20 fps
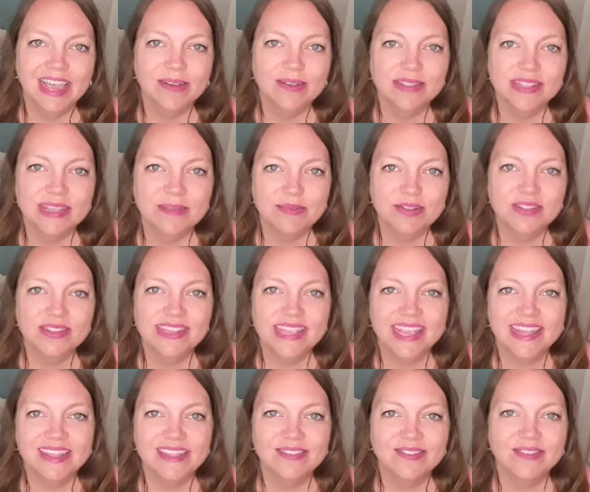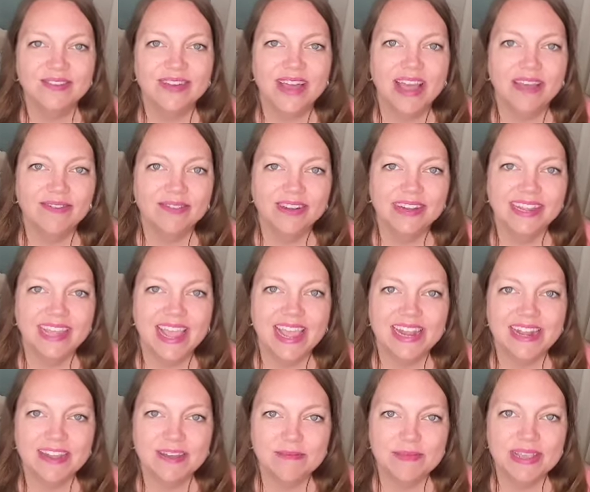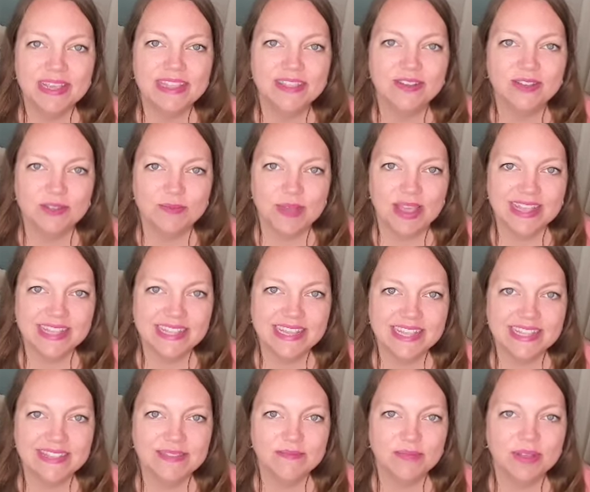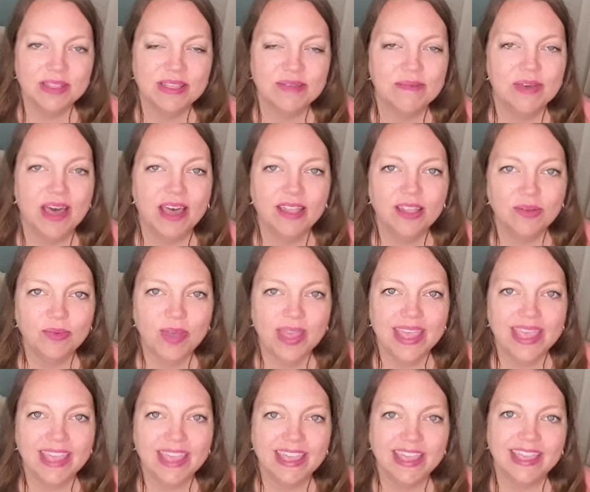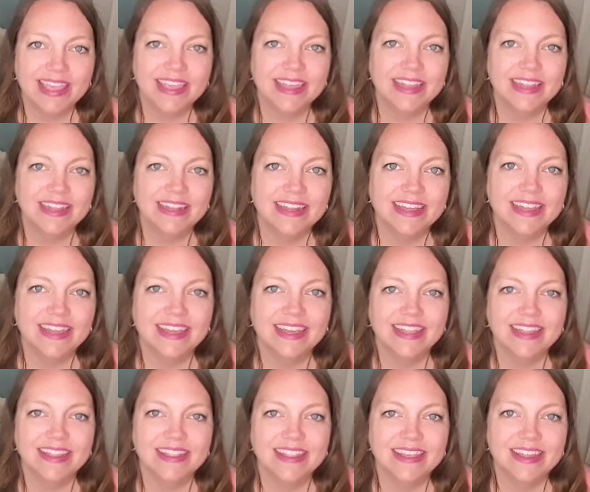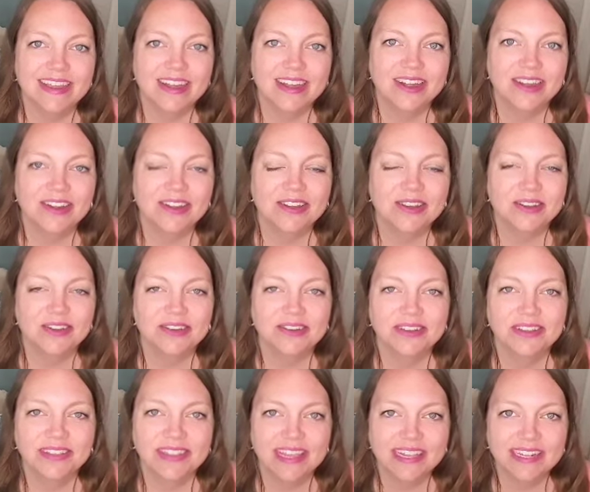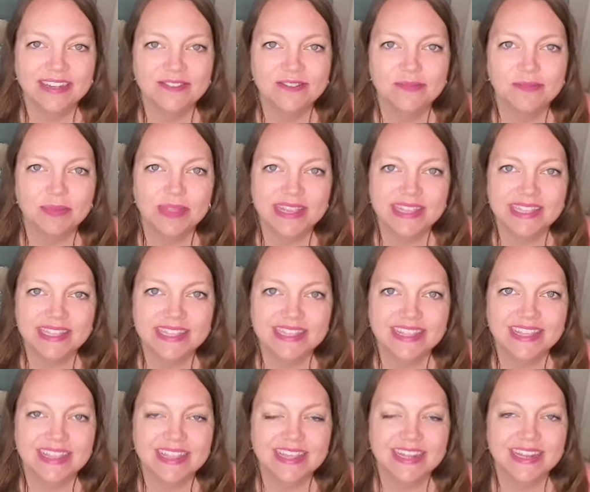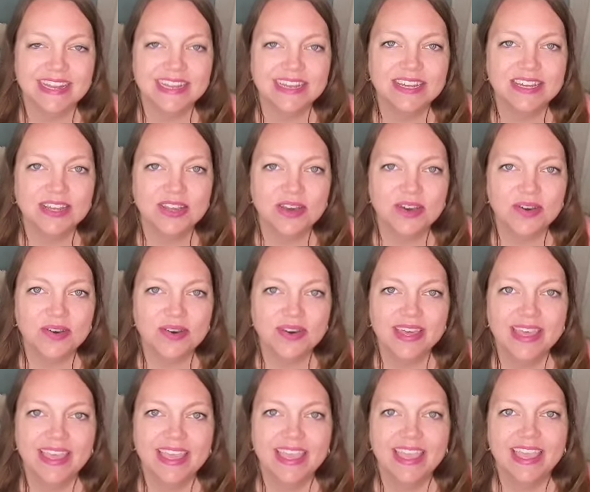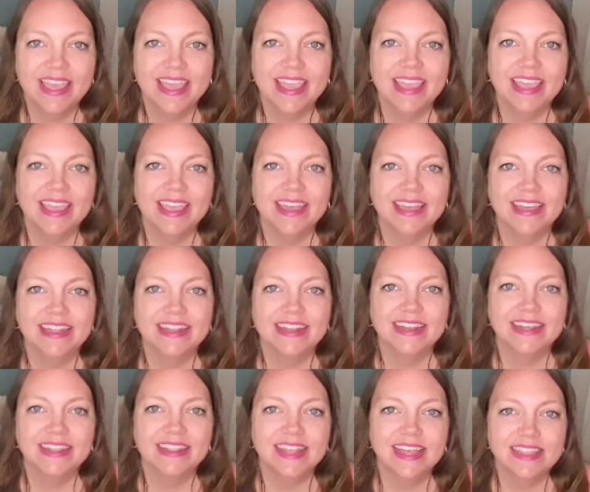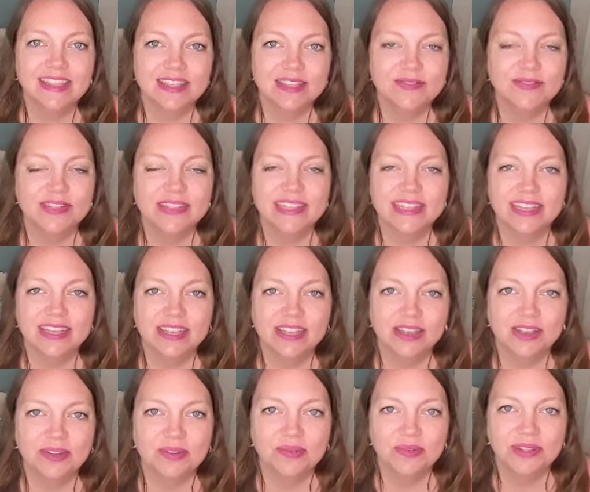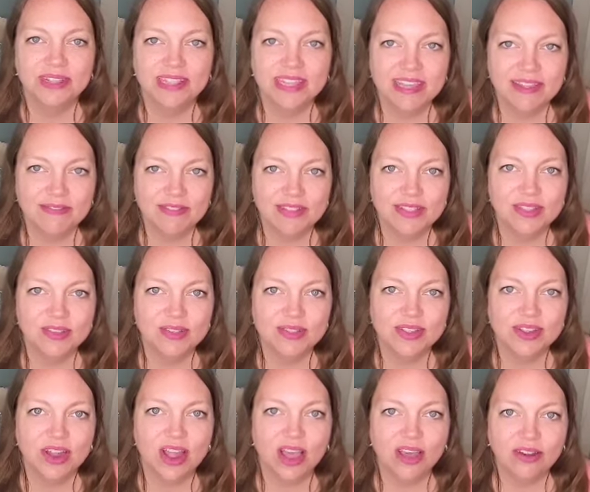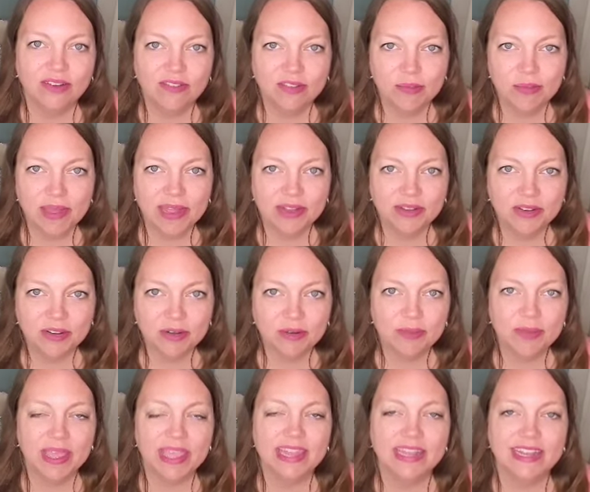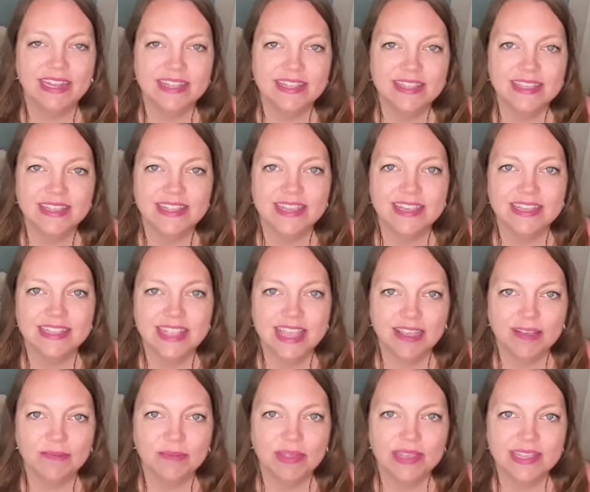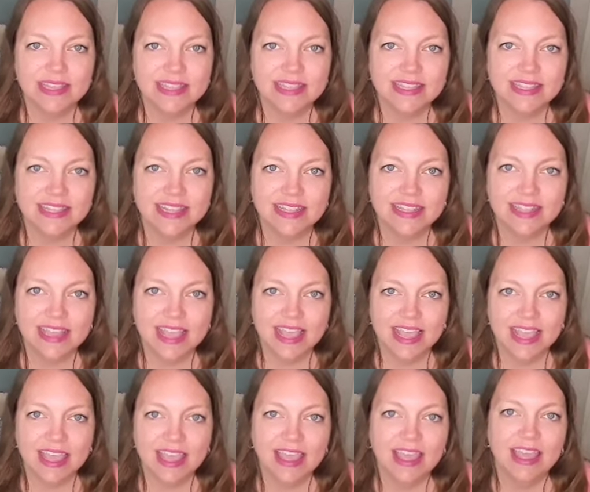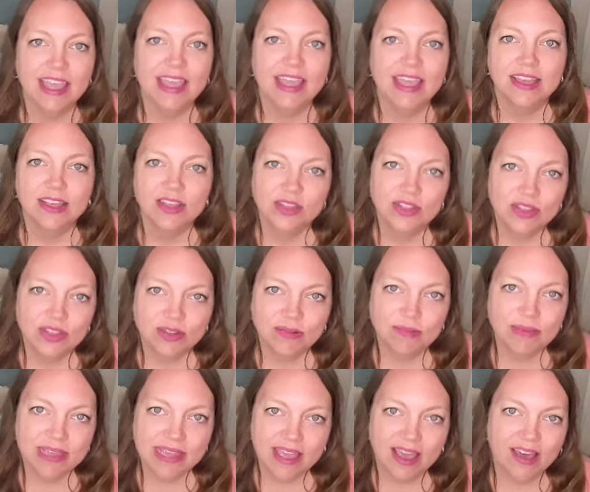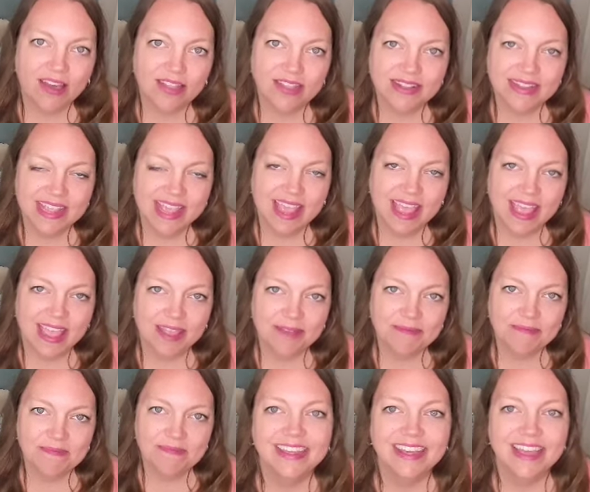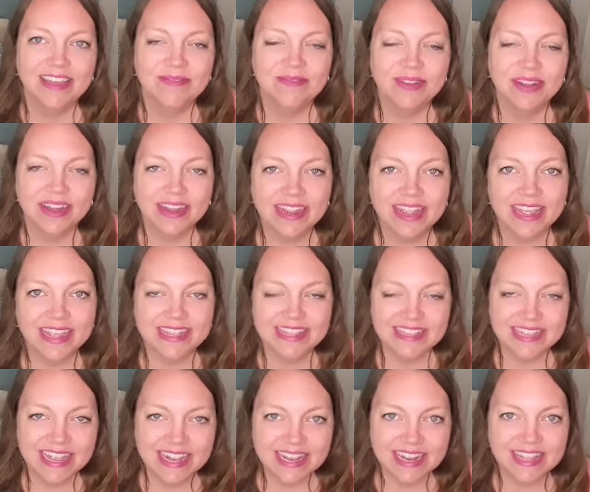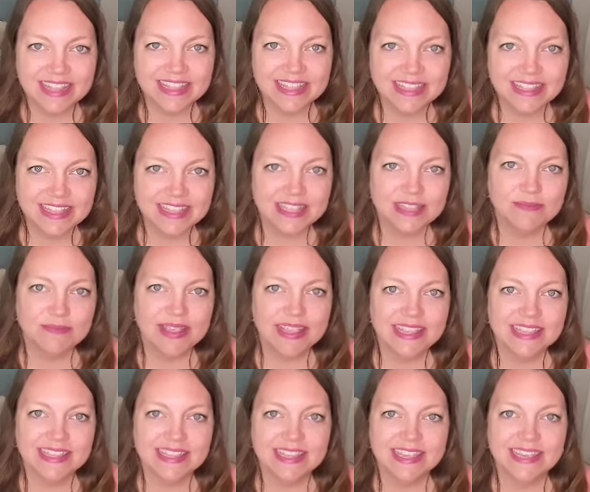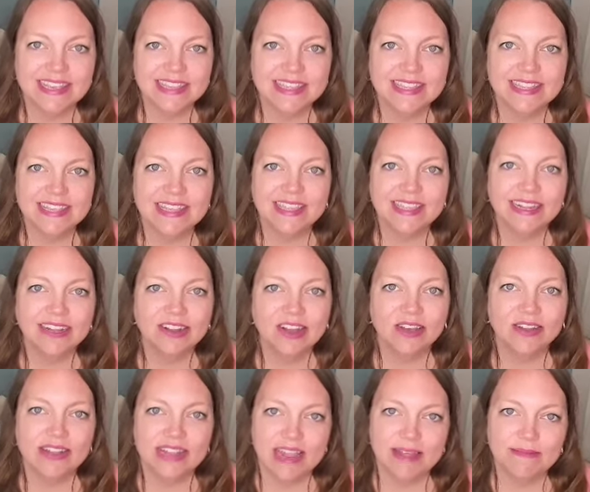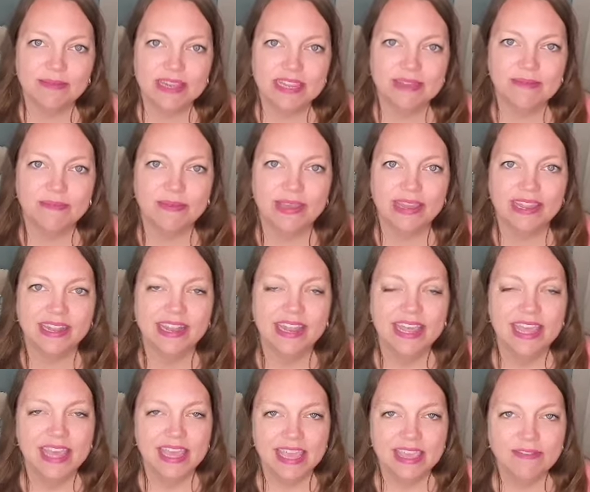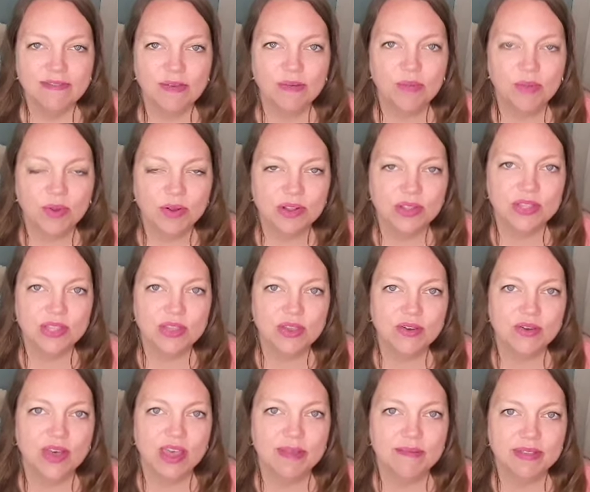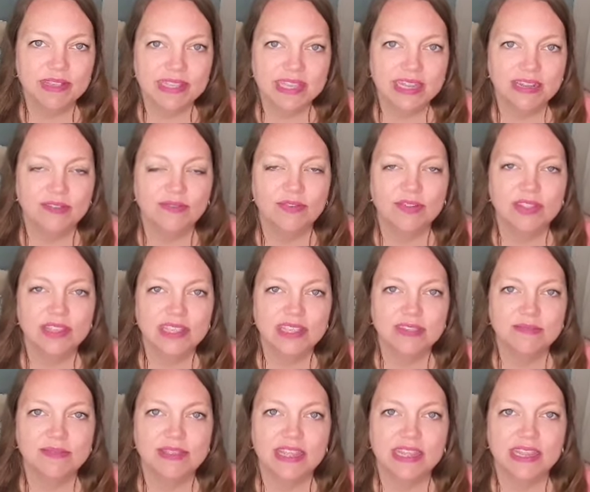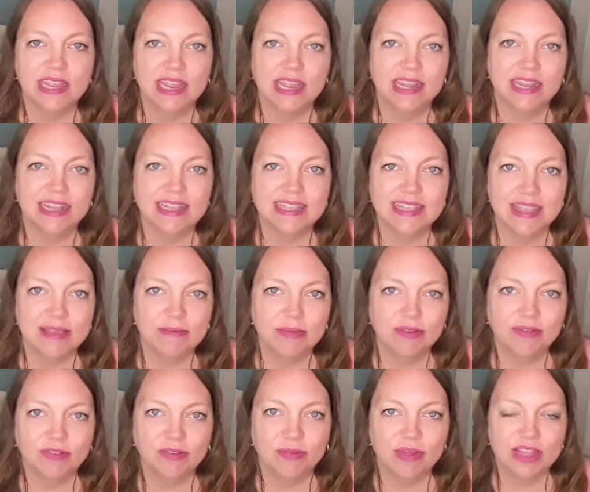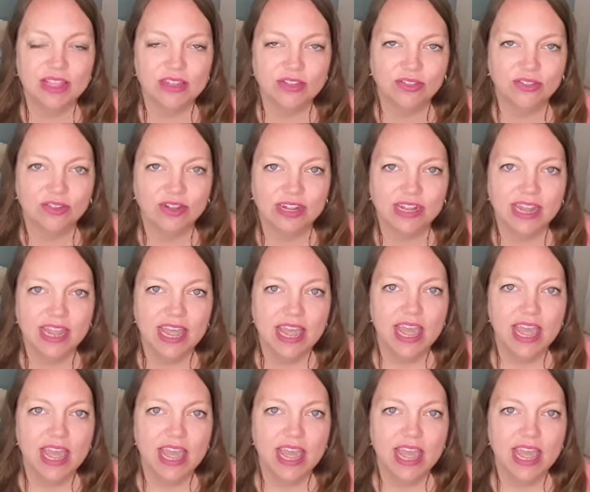I was able to get through every item in those baskets and put them all away in their collective places that they needed to go and that just feels like a good relief that those are out of the bedroom and into the exact places that they should be all the time. I'm very excited that this space is cleared out and empty, but even more so, I'm excited for this to be an example for my children.